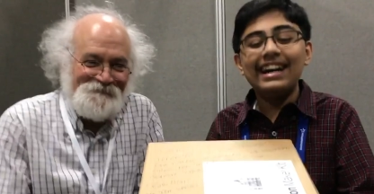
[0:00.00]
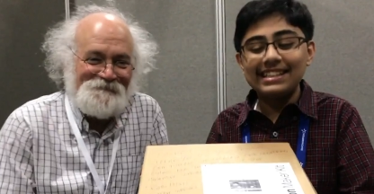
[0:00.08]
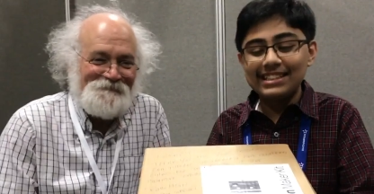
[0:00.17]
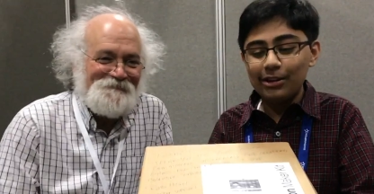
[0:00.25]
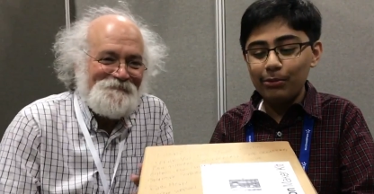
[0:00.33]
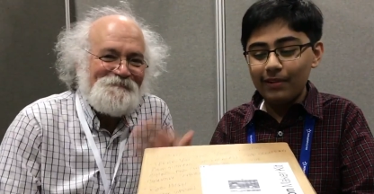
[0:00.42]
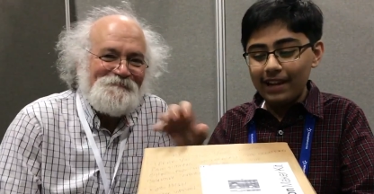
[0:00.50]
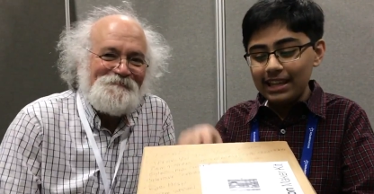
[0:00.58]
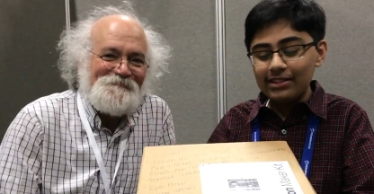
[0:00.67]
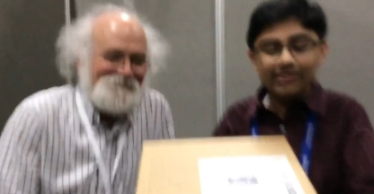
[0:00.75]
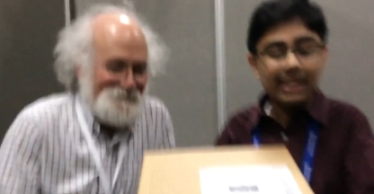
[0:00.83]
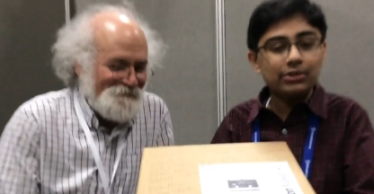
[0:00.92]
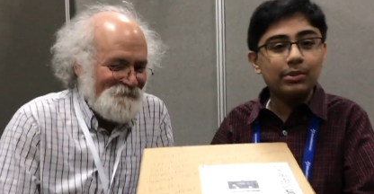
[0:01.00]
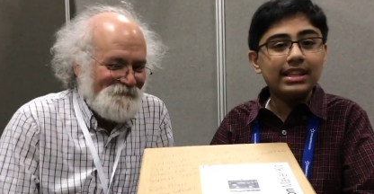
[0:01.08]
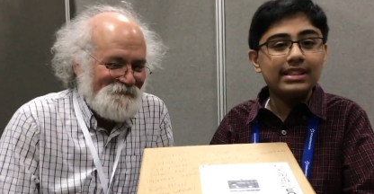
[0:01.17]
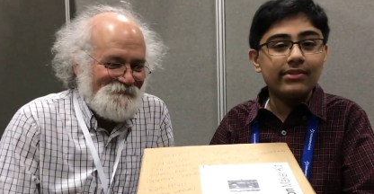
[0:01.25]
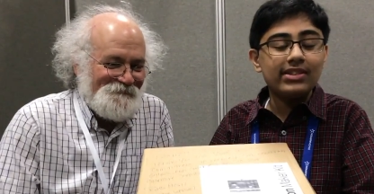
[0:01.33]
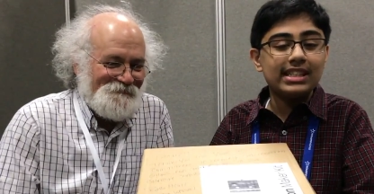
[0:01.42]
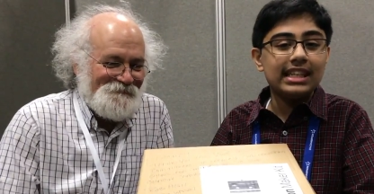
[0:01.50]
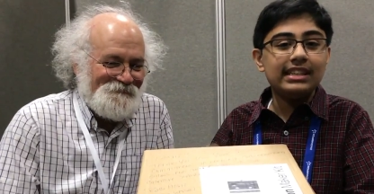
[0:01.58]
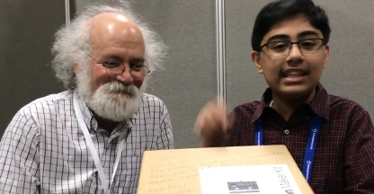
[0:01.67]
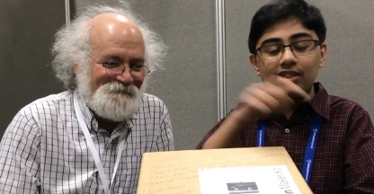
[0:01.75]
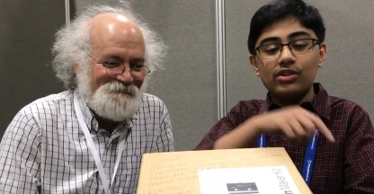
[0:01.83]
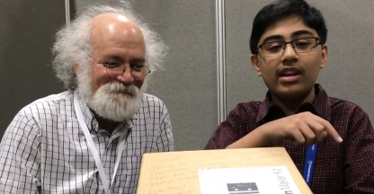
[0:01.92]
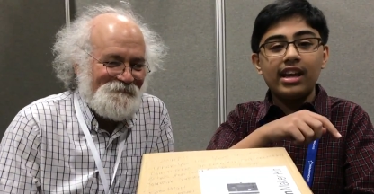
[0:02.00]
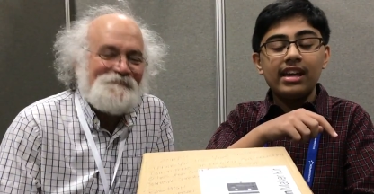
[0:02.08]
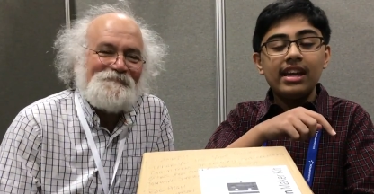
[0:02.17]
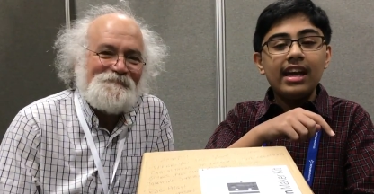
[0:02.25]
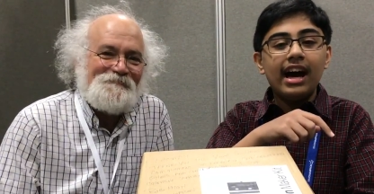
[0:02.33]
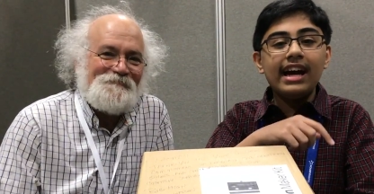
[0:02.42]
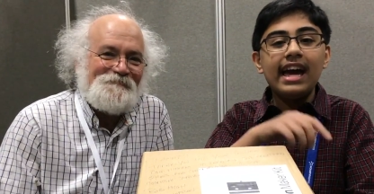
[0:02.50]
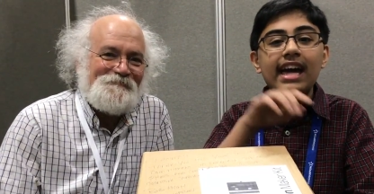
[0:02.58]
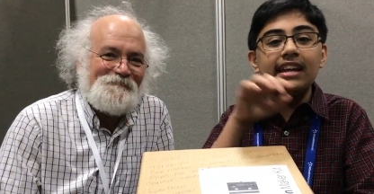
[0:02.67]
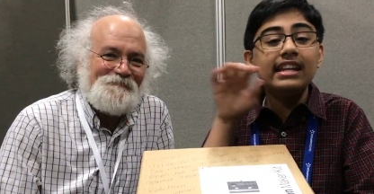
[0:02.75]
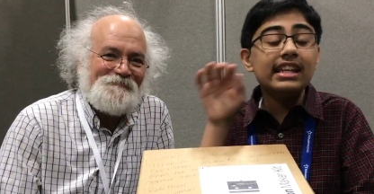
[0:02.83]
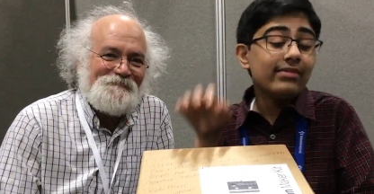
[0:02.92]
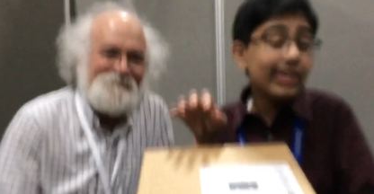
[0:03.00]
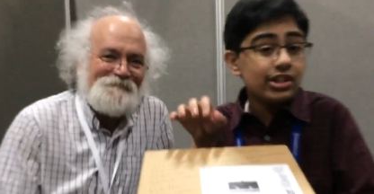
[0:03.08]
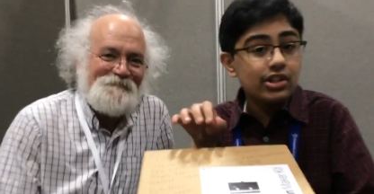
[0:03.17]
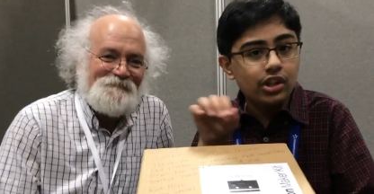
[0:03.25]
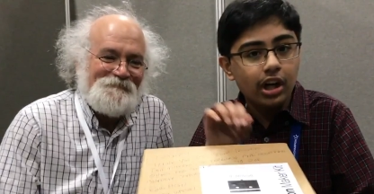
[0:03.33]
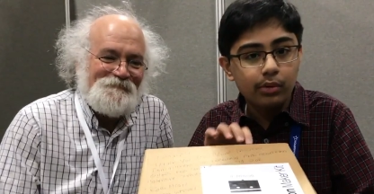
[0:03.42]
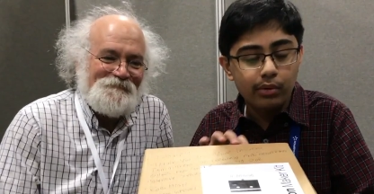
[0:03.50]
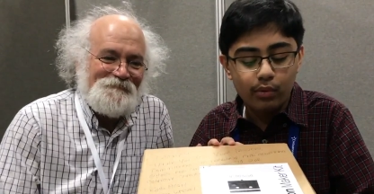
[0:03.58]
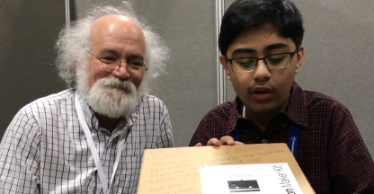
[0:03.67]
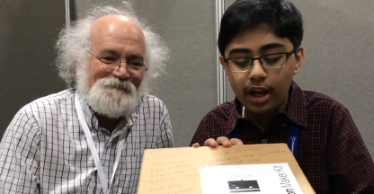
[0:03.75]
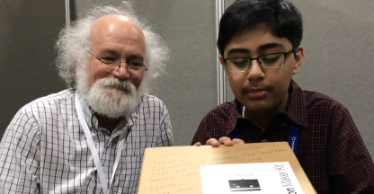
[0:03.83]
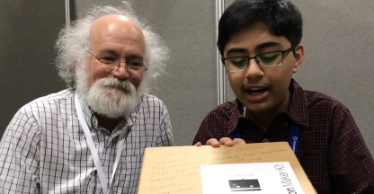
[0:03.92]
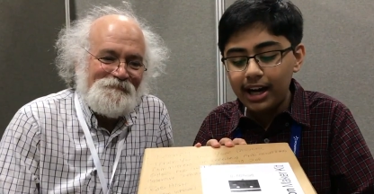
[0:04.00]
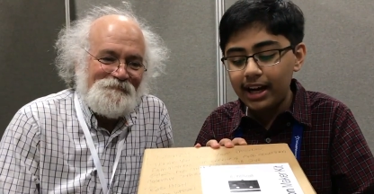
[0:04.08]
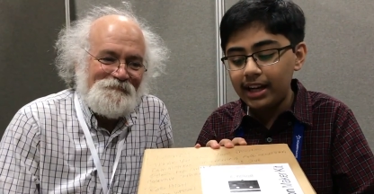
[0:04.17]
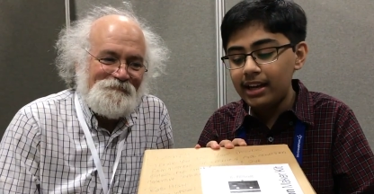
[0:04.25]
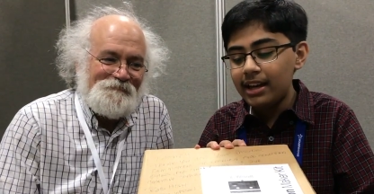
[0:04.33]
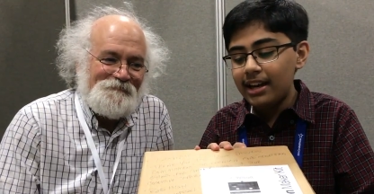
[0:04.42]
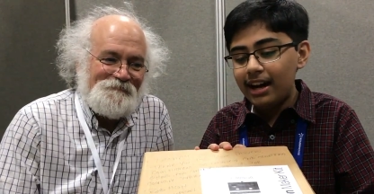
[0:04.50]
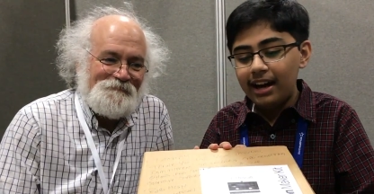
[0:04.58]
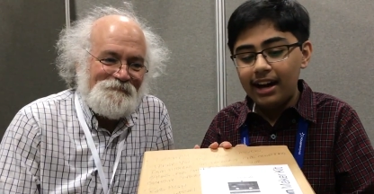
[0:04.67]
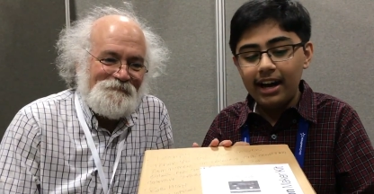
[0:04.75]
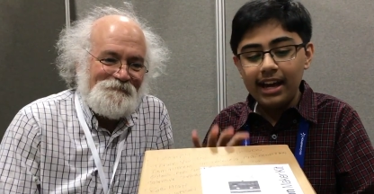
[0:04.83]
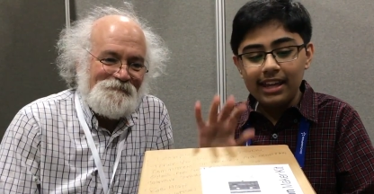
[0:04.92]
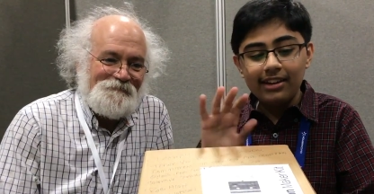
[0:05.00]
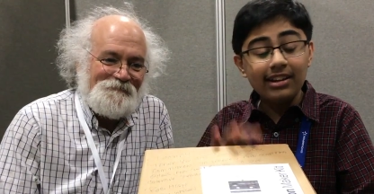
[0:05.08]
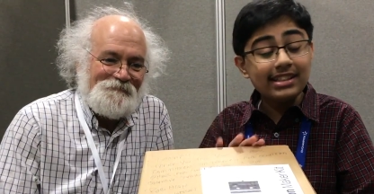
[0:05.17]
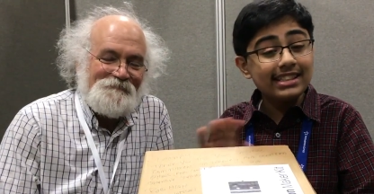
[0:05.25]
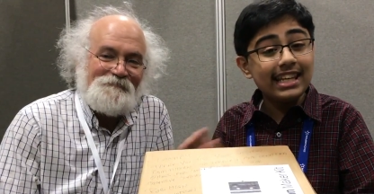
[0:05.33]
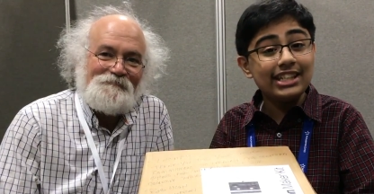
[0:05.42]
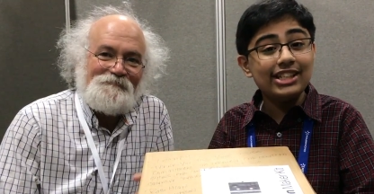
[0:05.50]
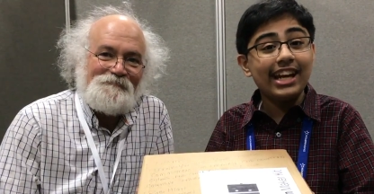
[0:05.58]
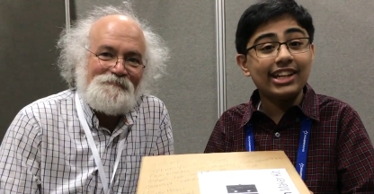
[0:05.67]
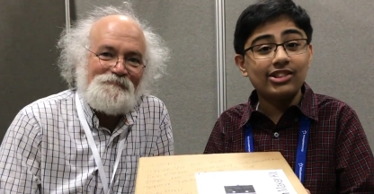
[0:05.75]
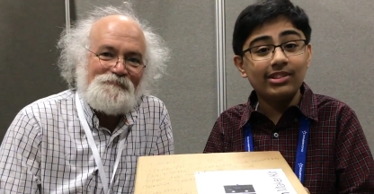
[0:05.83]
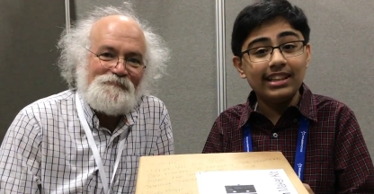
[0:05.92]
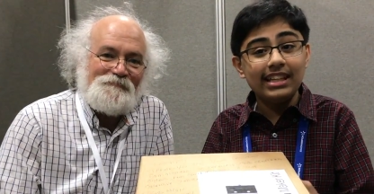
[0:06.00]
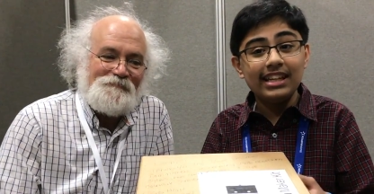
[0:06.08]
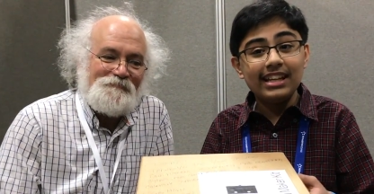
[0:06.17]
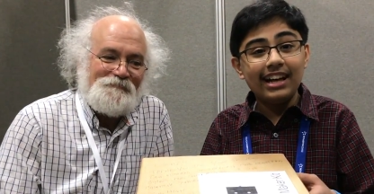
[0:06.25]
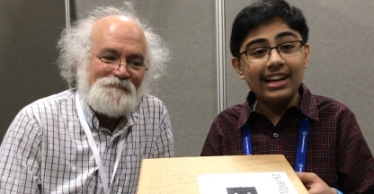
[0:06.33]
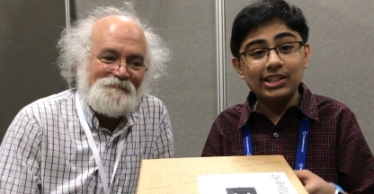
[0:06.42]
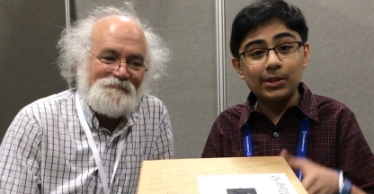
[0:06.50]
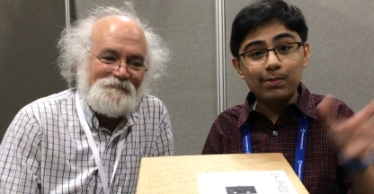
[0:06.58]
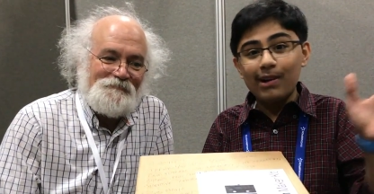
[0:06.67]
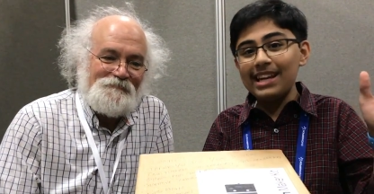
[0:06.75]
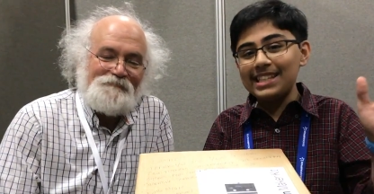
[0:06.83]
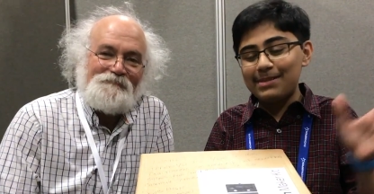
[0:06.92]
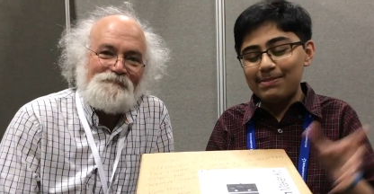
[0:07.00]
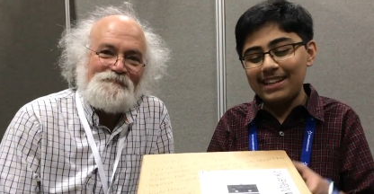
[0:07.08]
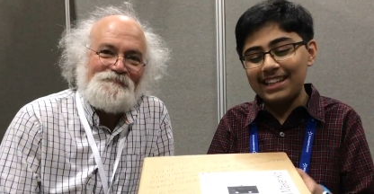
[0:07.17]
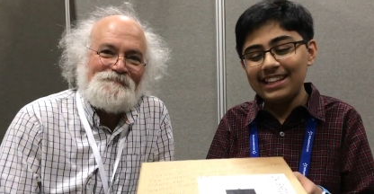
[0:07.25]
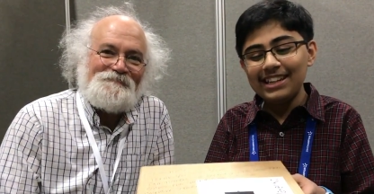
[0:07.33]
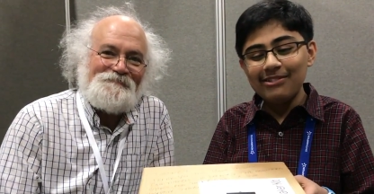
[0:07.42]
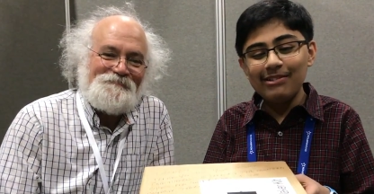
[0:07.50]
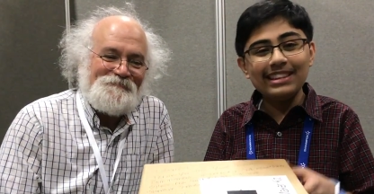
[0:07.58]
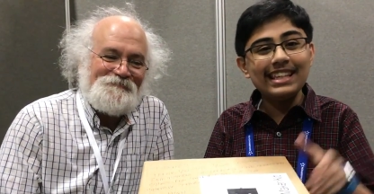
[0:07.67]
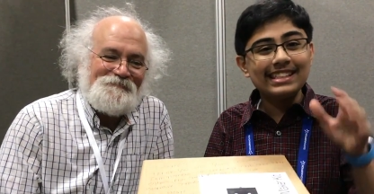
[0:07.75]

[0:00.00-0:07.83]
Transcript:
Speaker 1: So we're at InterConnect 2017 yesterday. I had an innovation talk with Rob High, and on stage he actually surprised me with